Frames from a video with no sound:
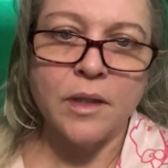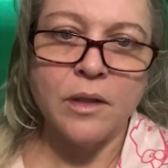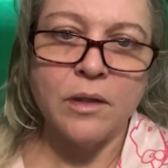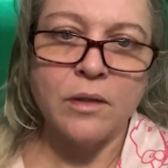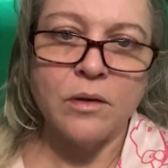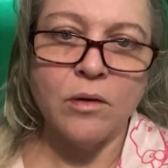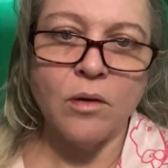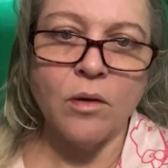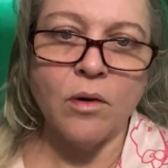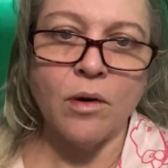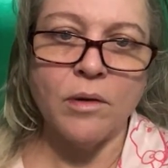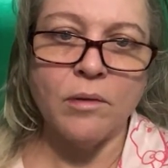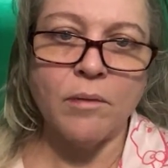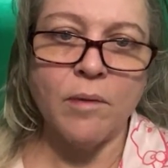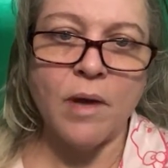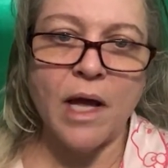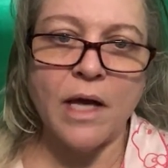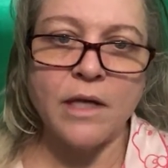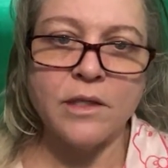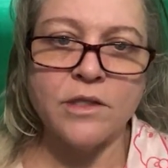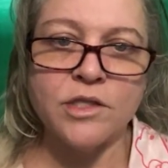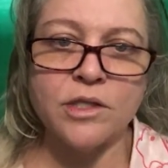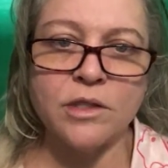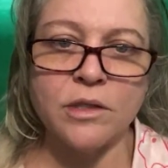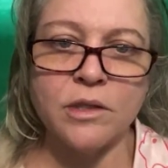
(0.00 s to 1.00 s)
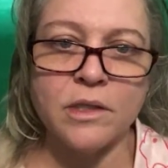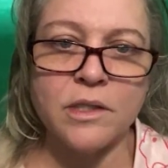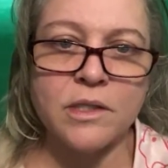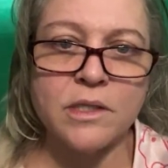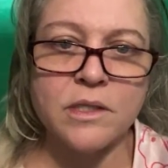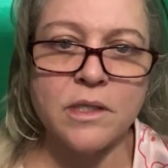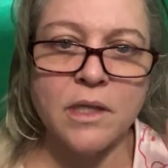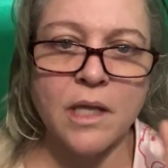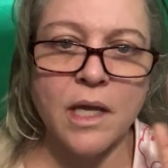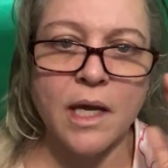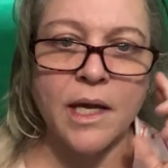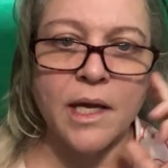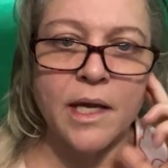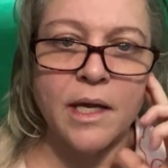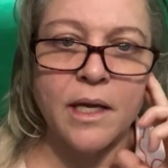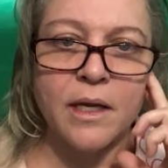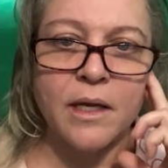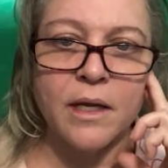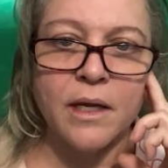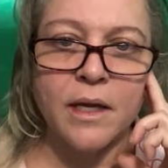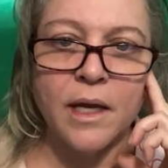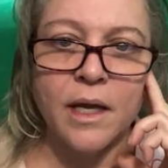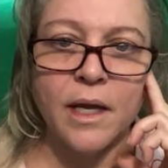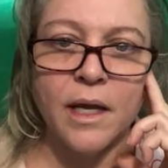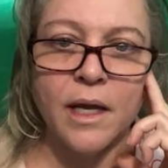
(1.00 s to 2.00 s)
Laura Lodge looks
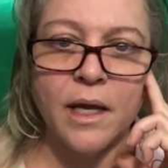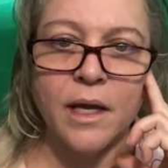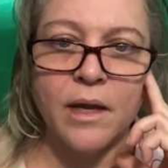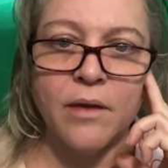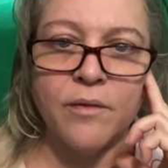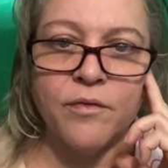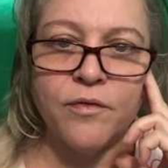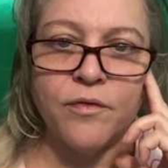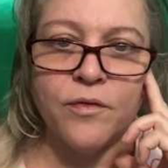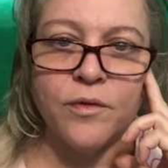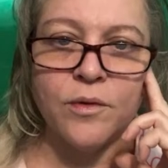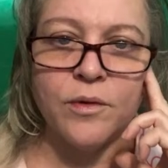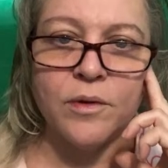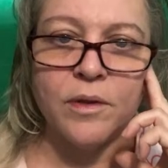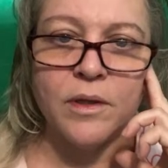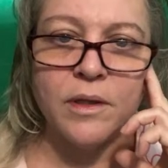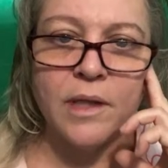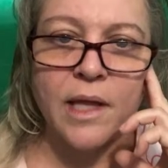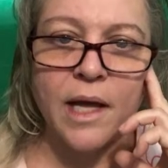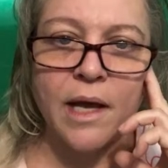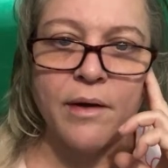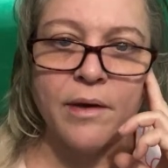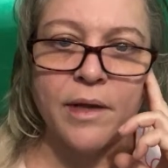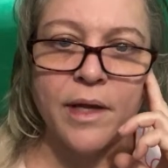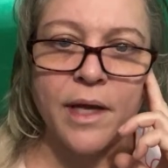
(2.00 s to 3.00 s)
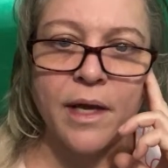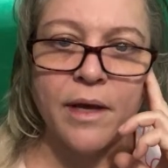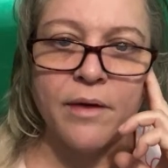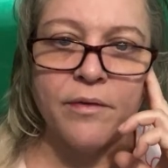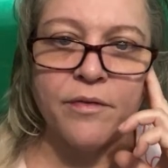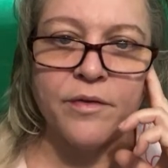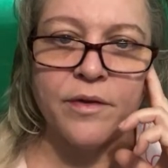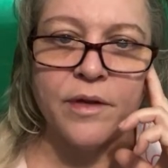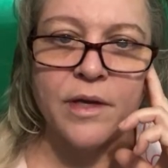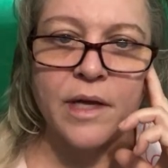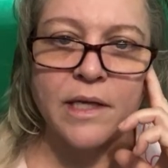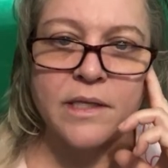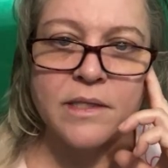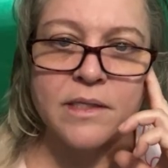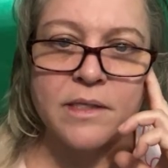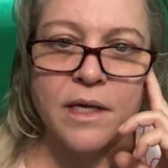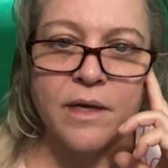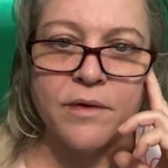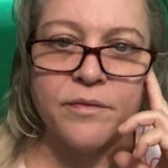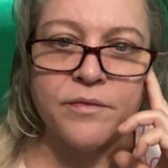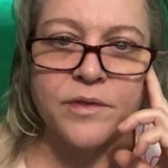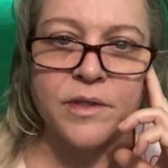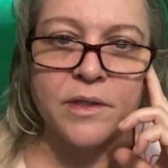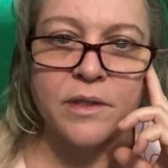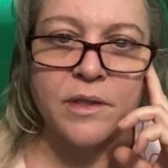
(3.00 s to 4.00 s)
like a fool allowing
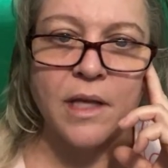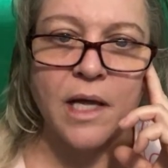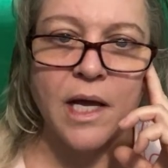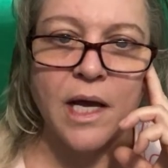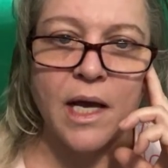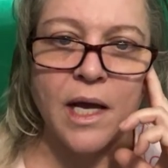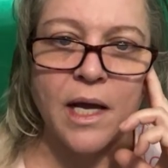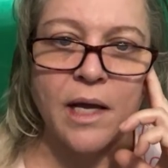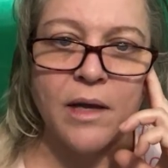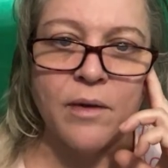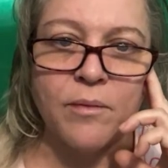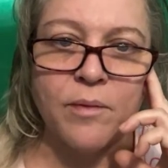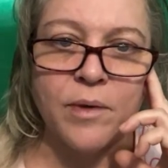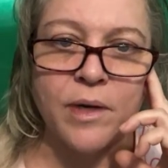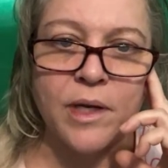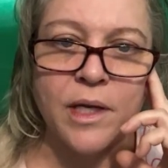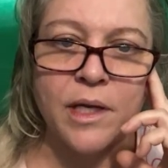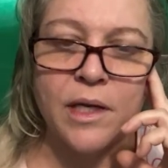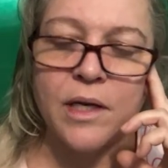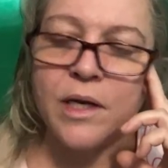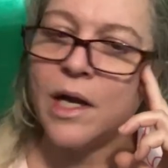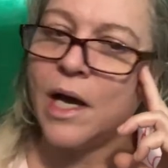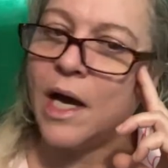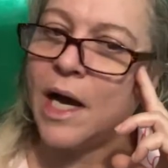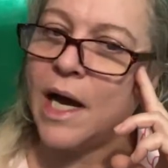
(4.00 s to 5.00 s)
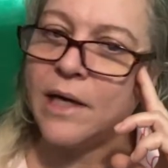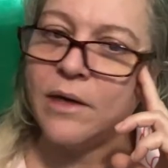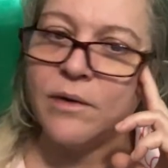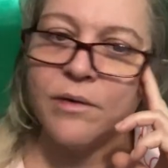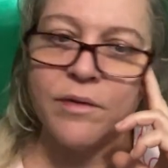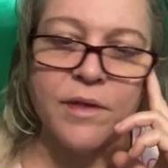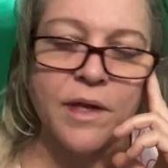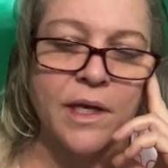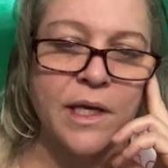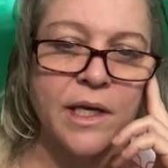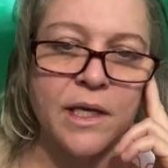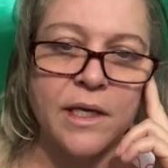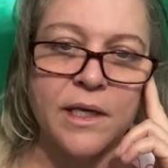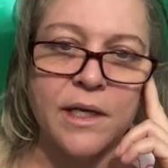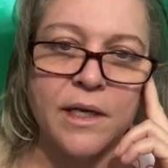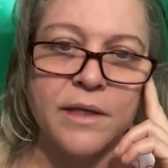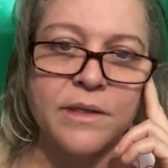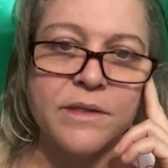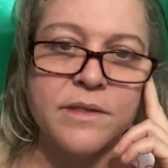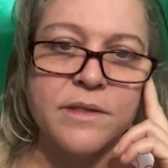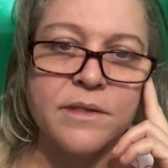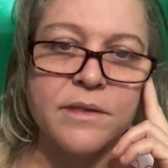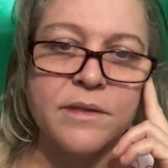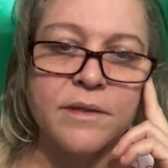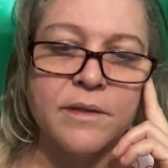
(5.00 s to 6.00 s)
SF to lie when no, I don't think he
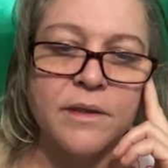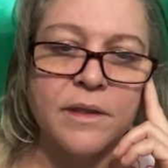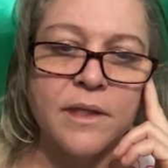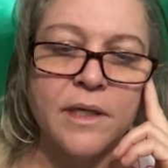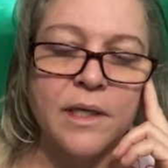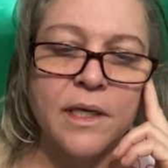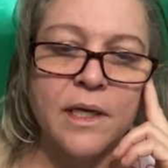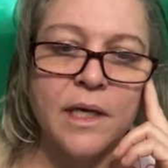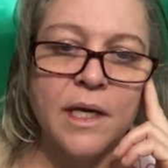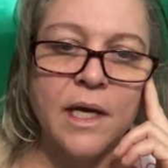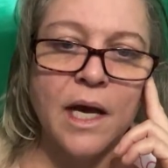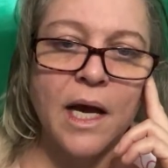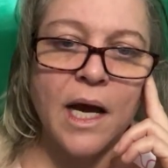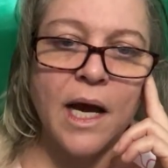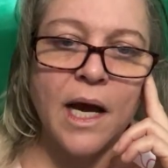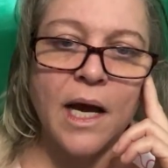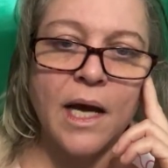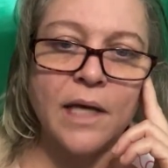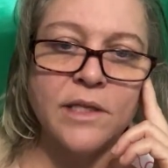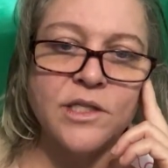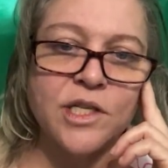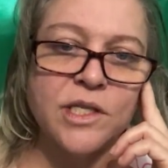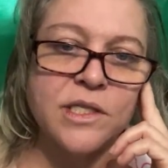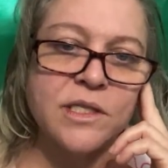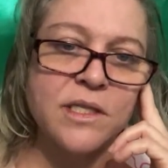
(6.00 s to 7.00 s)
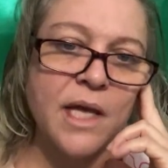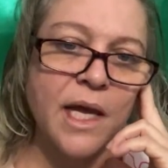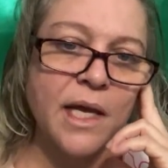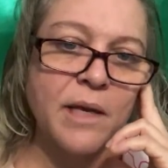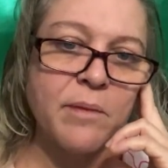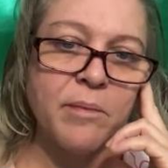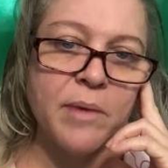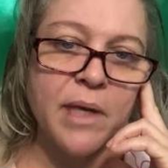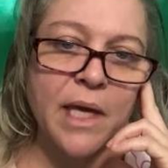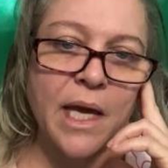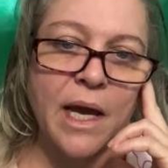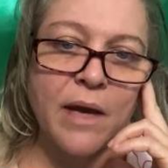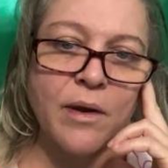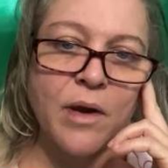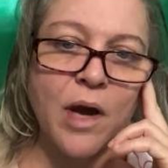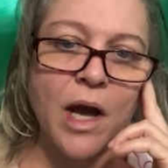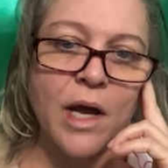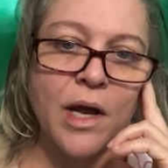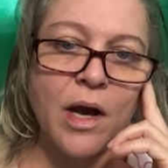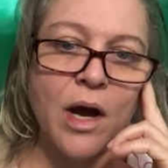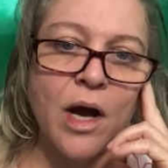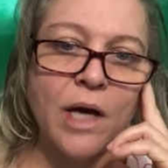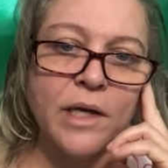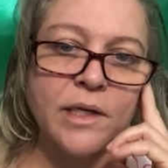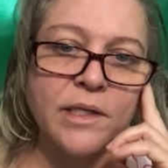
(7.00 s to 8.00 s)
does. Just like me, I
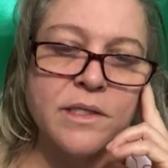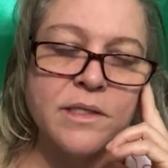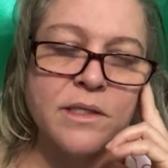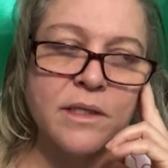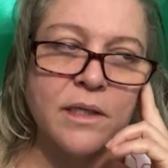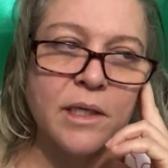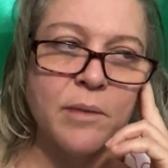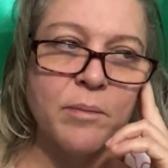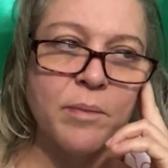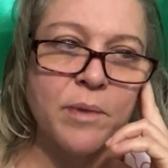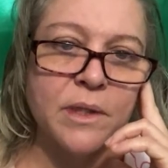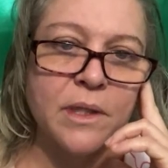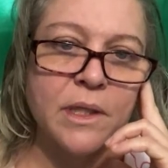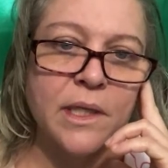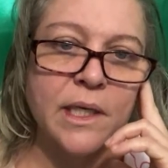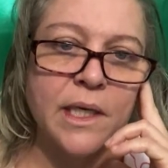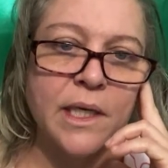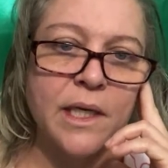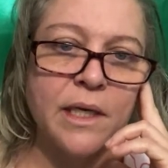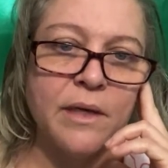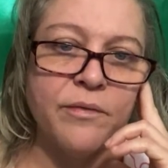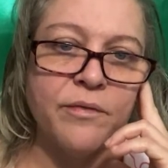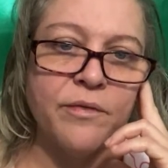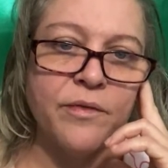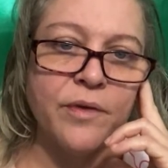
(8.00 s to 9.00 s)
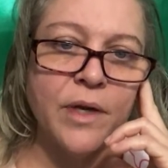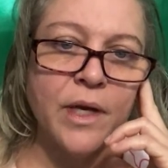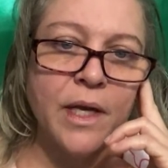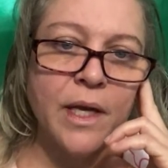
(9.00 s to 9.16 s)
honestly believe,